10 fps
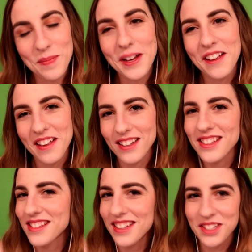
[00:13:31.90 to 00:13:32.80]
but
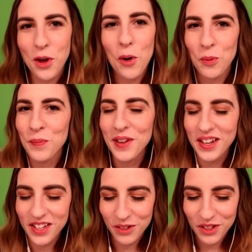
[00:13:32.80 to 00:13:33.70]
it's home,
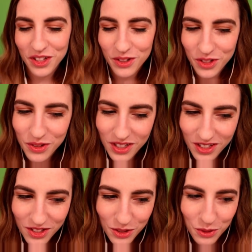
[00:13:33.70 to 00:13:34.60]
and you do
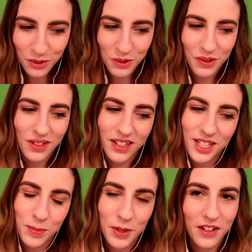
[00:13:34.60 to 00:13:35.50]
get to
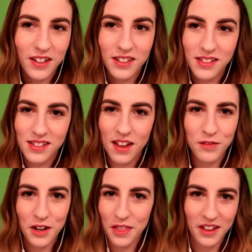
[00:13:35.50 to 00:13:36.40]
experience
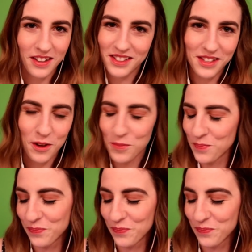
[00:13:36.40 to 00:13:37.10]
everything. So,